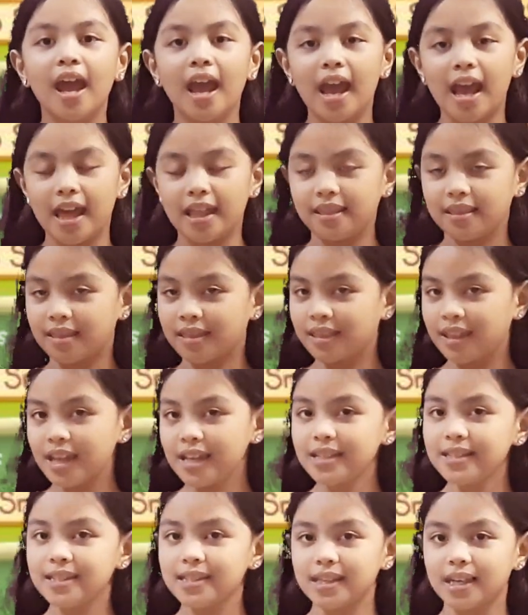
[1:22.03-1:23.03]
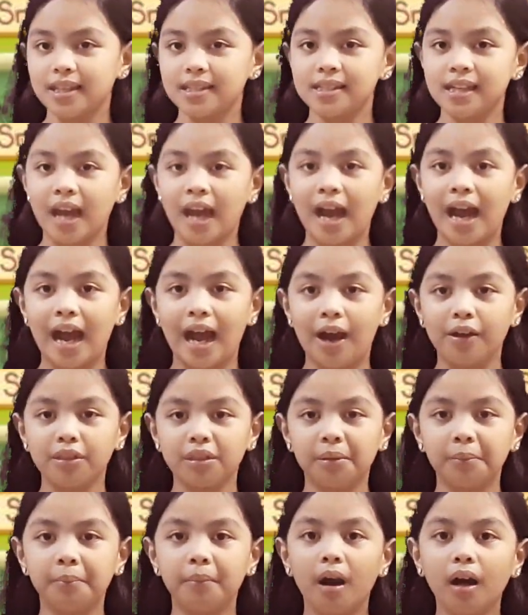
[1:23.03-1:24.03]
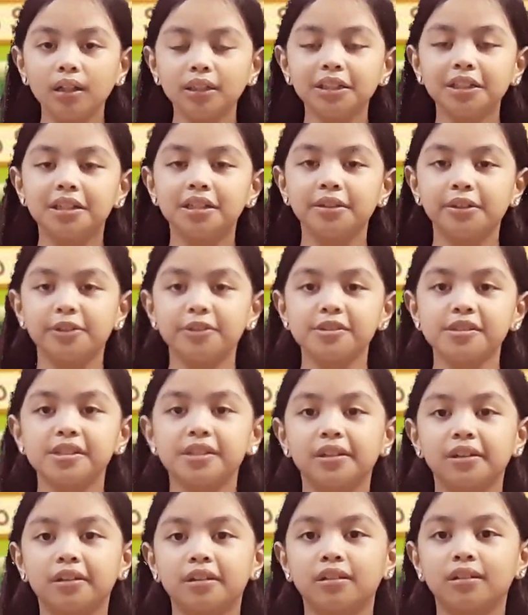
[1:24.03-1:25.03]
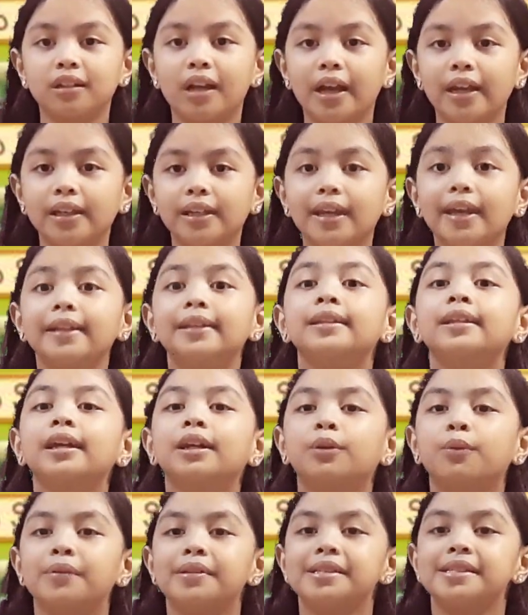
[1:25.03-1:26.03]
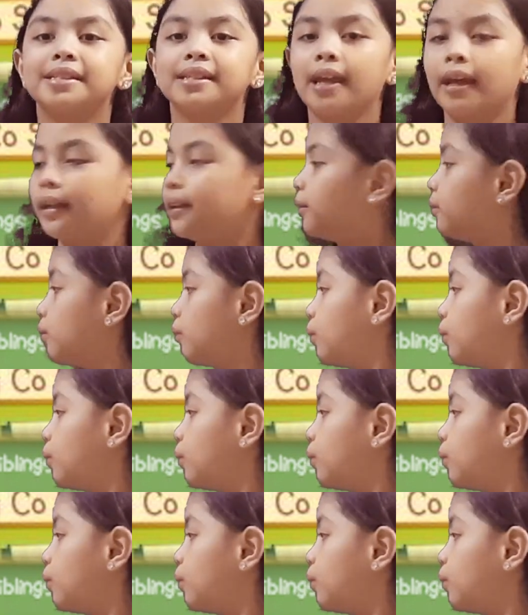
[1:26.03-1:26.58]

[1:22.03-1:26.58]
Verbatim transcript: And this is how the molecules look like in liquid states.